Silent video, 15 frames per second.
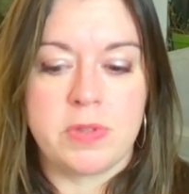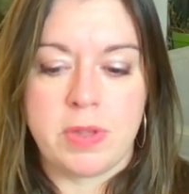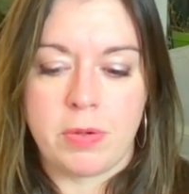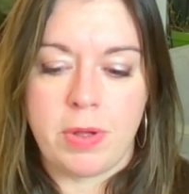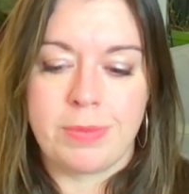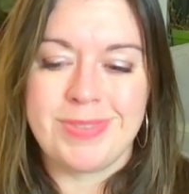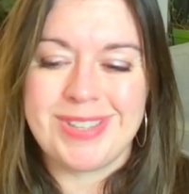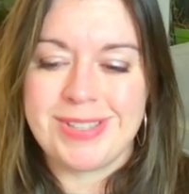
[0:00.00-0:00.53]

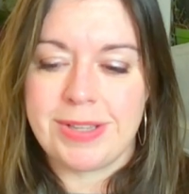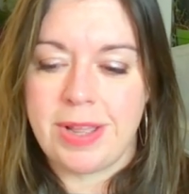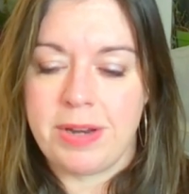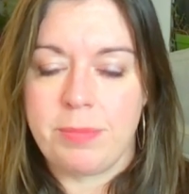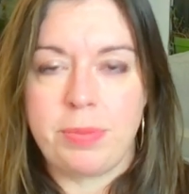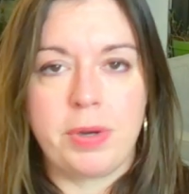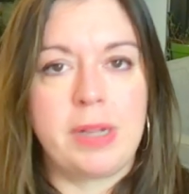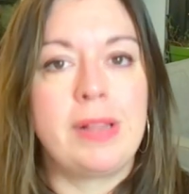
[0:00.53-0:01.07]
So I'm just
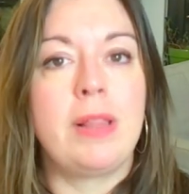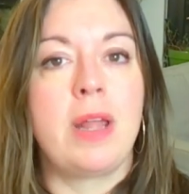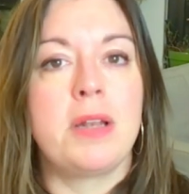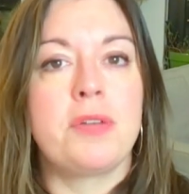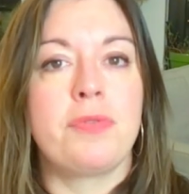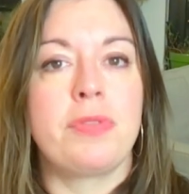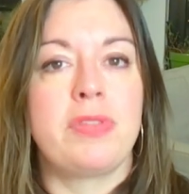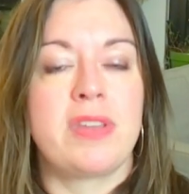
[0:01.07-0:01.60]
kind of putting a
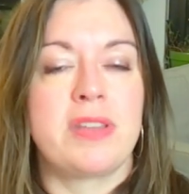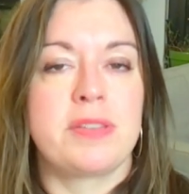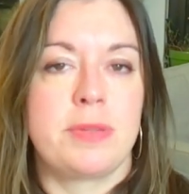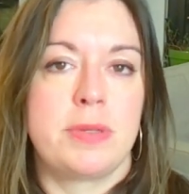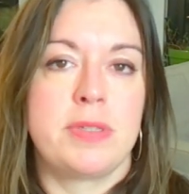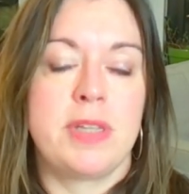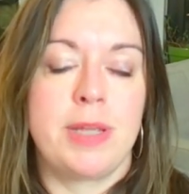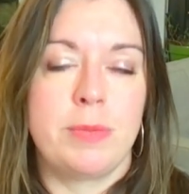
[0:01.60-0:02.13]
lot of different
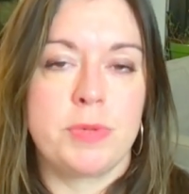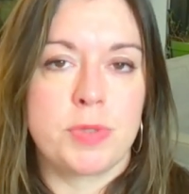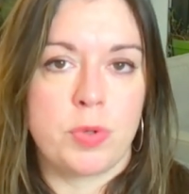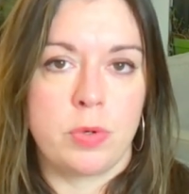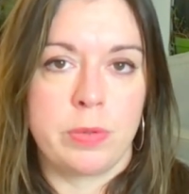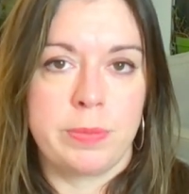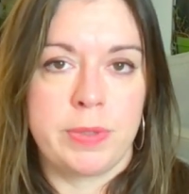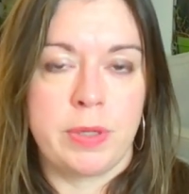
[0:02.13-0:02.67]
things on the table,
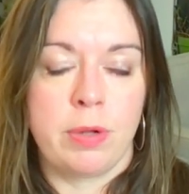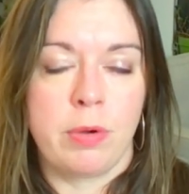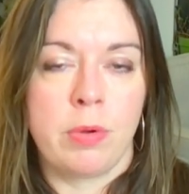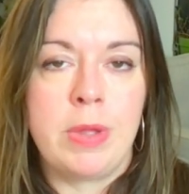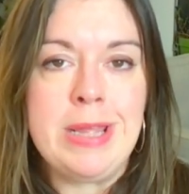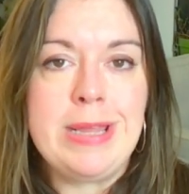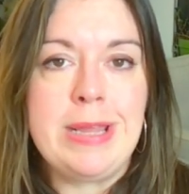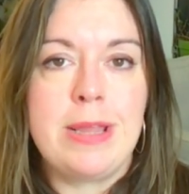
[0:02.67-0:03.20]

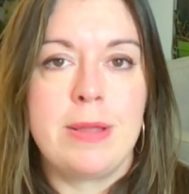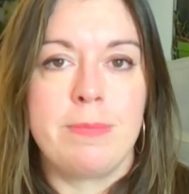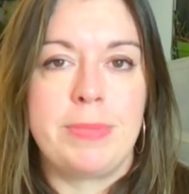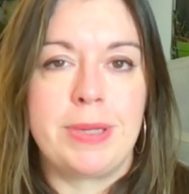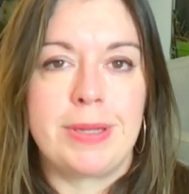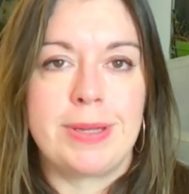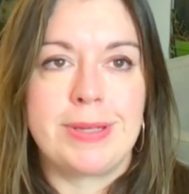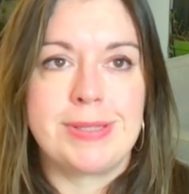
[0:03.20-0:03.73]
Scorpio,
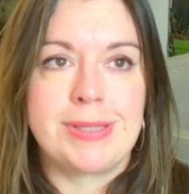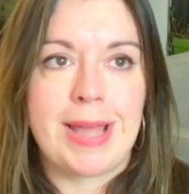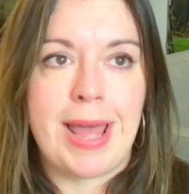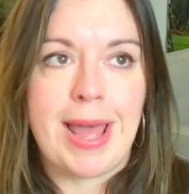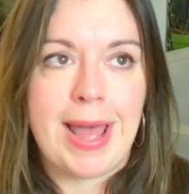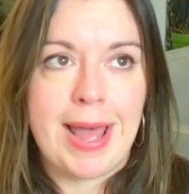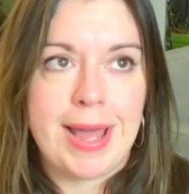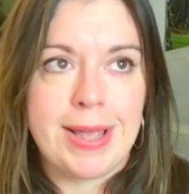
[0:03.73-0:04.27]
because
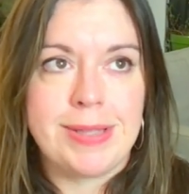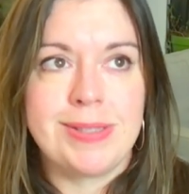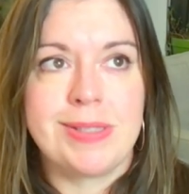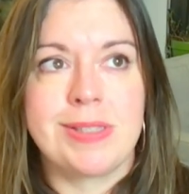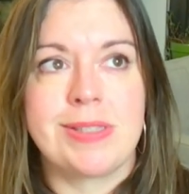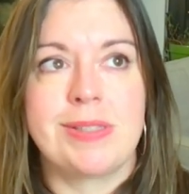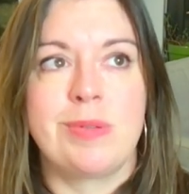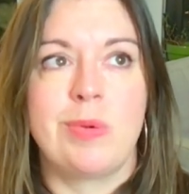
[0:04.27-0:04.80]

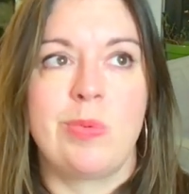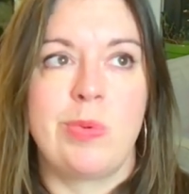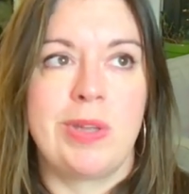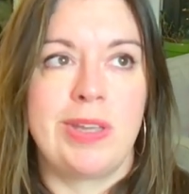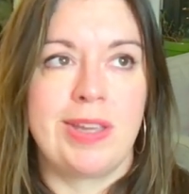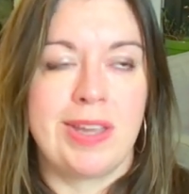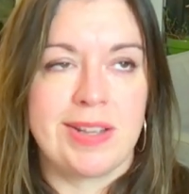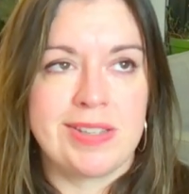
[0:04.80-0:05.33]
as
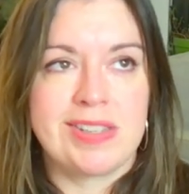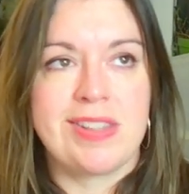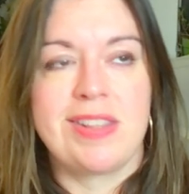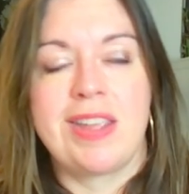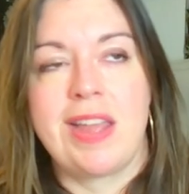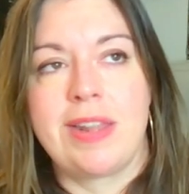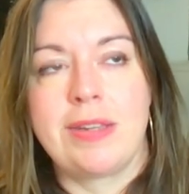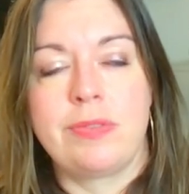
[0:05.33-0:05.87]
we get
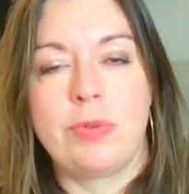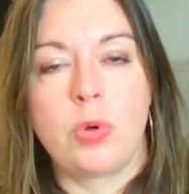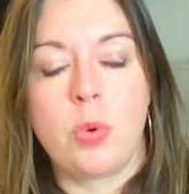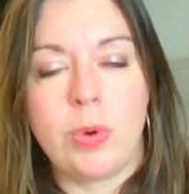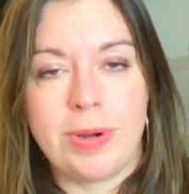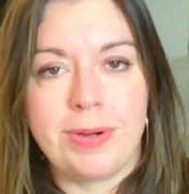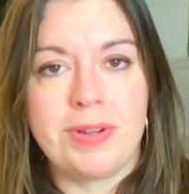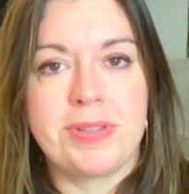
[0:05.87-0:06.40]
to the end of
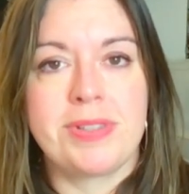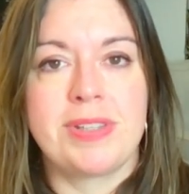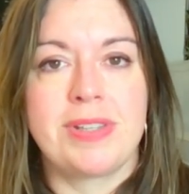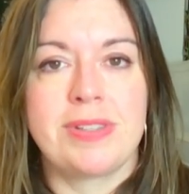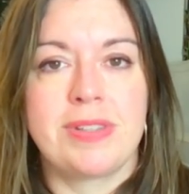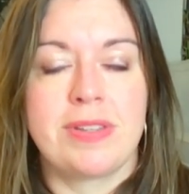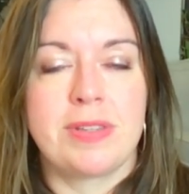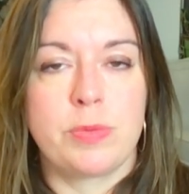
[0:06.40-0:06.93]
Aquarius
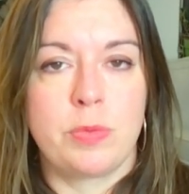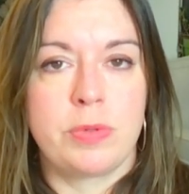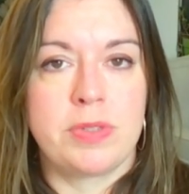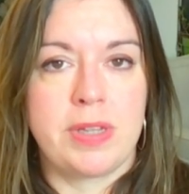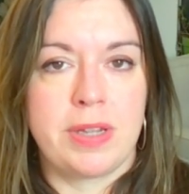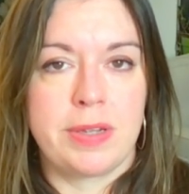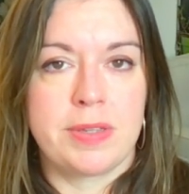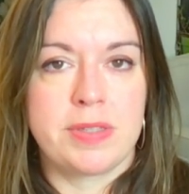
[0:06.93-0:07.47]
season, this
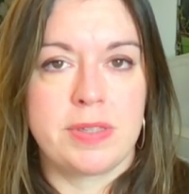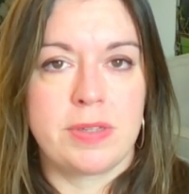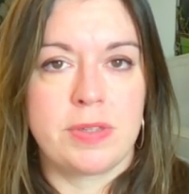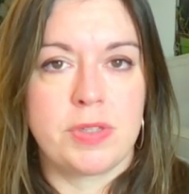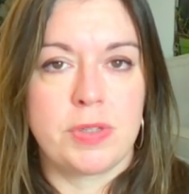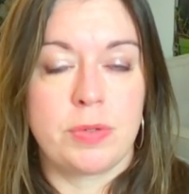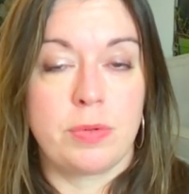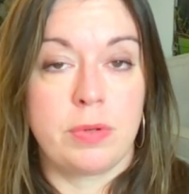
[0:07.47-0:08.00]
will take us
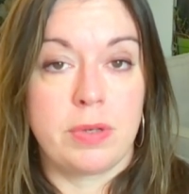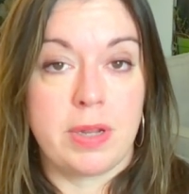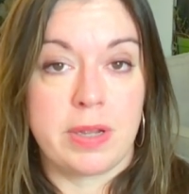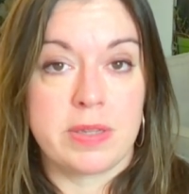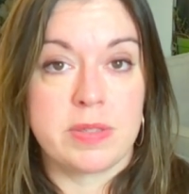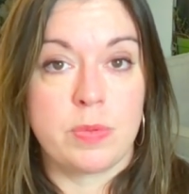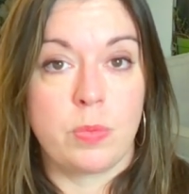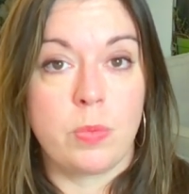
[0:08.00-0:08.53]
into
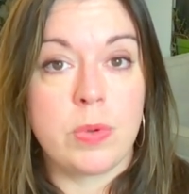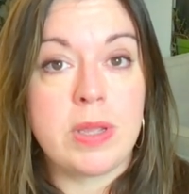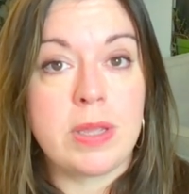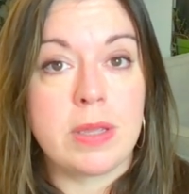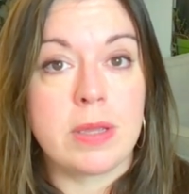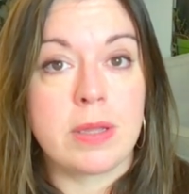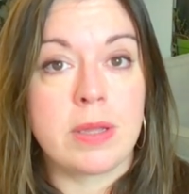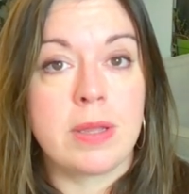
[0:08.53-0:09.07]
next
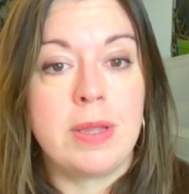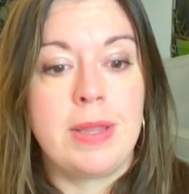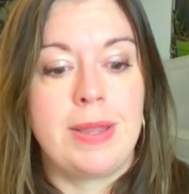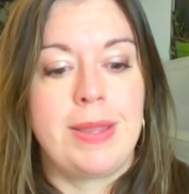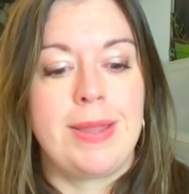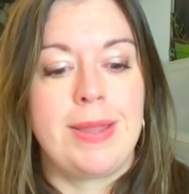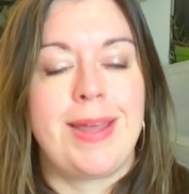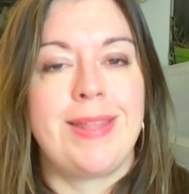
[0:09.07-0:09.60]
week,
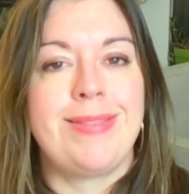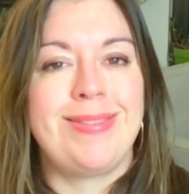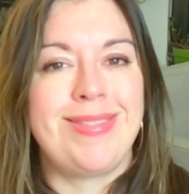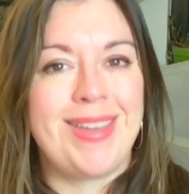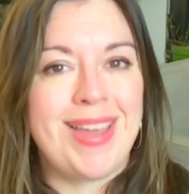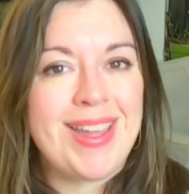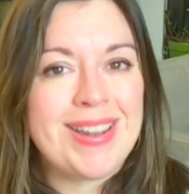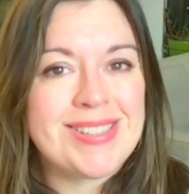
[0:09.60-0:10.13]

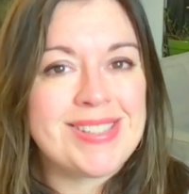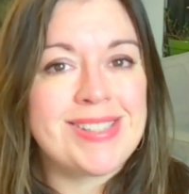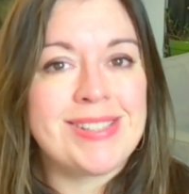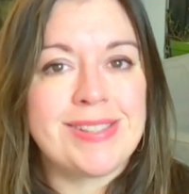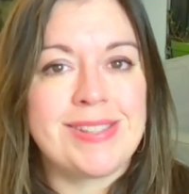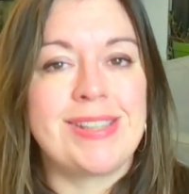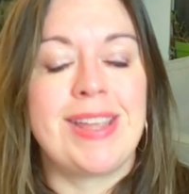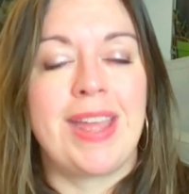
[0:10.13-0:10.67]
and then
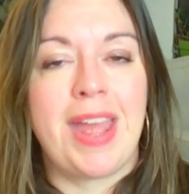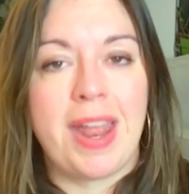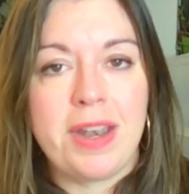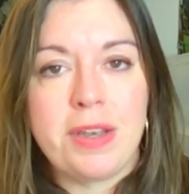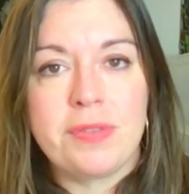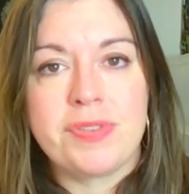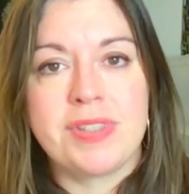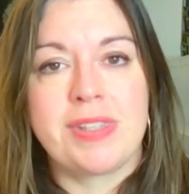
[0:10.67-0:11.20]
the
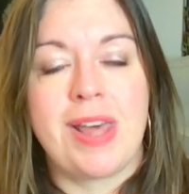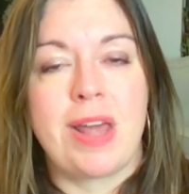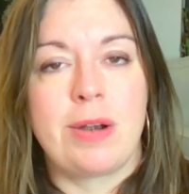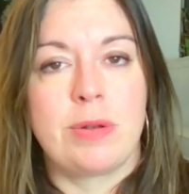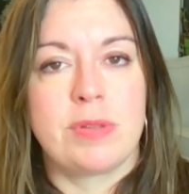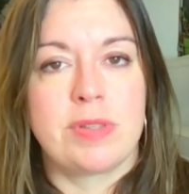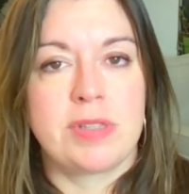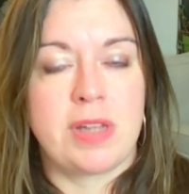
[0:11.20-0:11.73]
end of
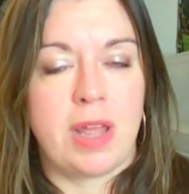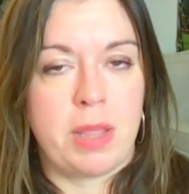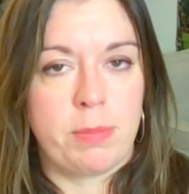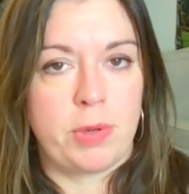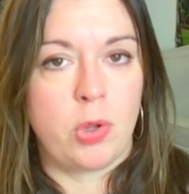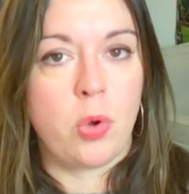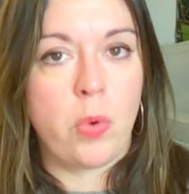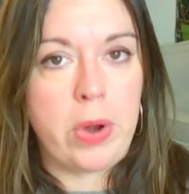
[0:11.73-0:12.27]
Saturn's
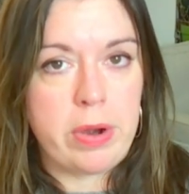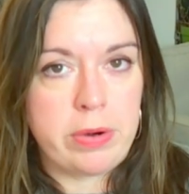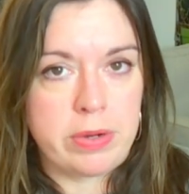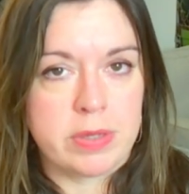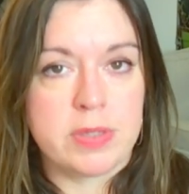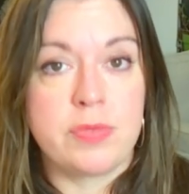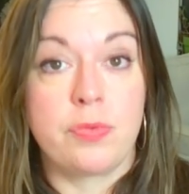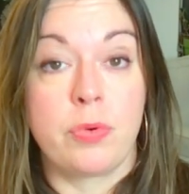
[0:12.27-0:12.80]
time in
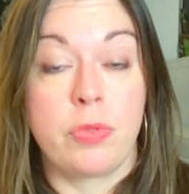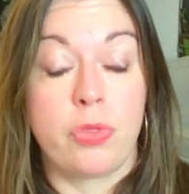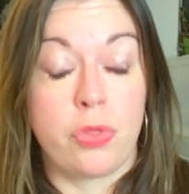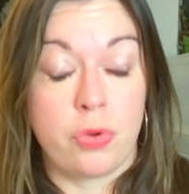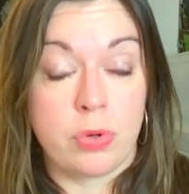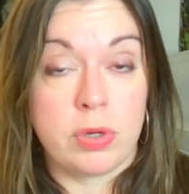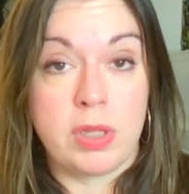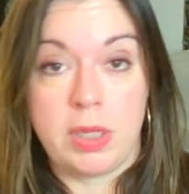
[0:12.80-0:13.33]
Aquarius for
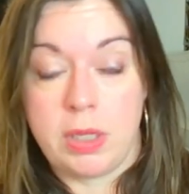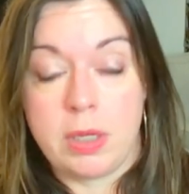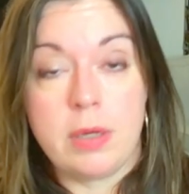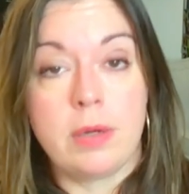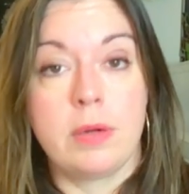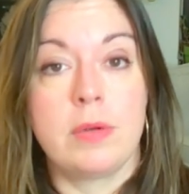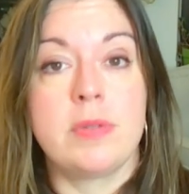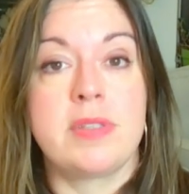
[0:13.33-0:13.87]
30
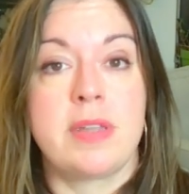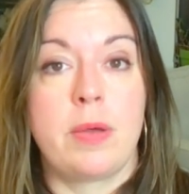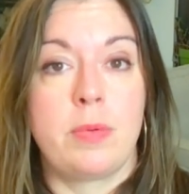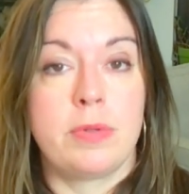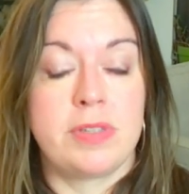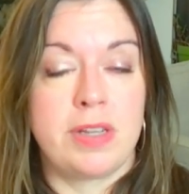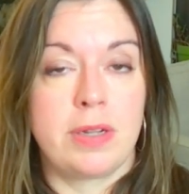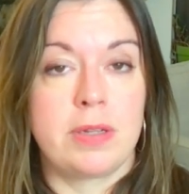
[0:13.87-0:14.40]
years,
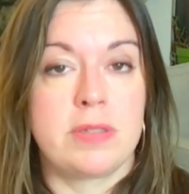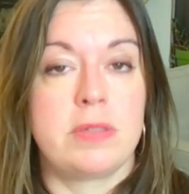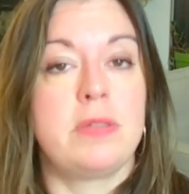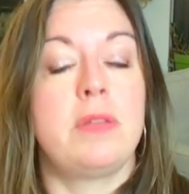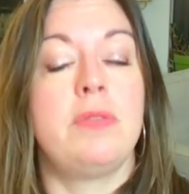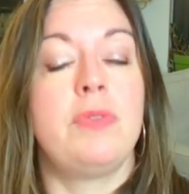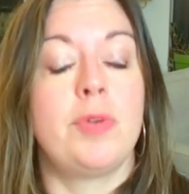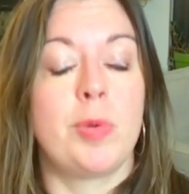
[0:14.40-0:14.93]
that will take
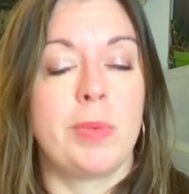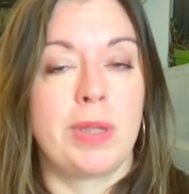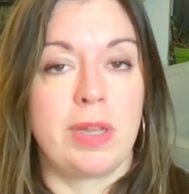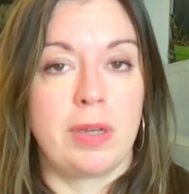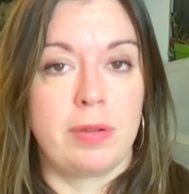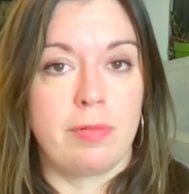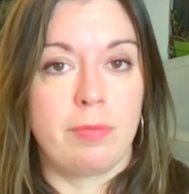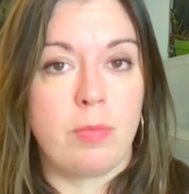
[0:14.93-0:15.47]
us into the very
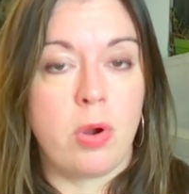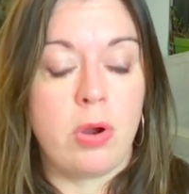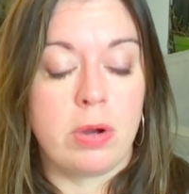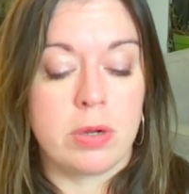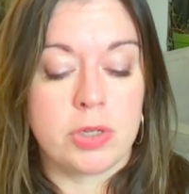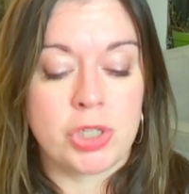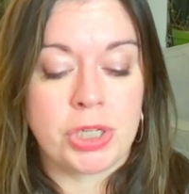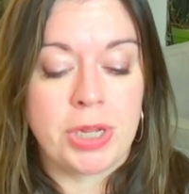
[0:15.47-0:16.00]
beginning of
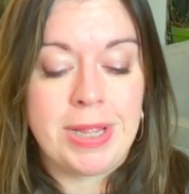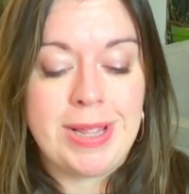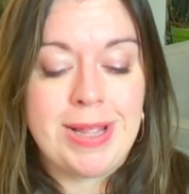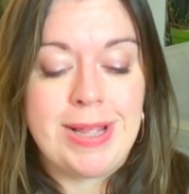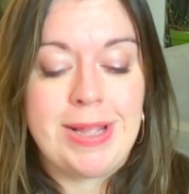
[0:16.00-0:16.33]
March,